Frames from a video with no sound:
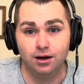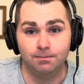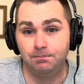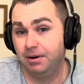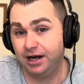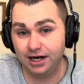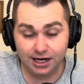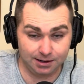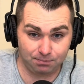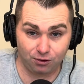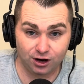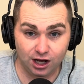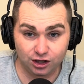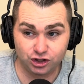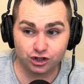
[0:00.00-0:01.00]
but in a
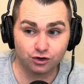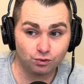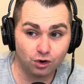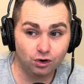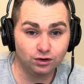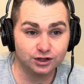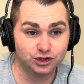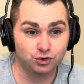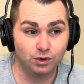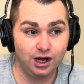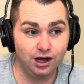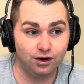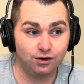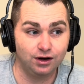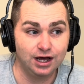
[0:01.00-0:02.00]
production role as
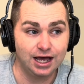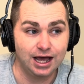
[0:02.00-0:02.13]
well.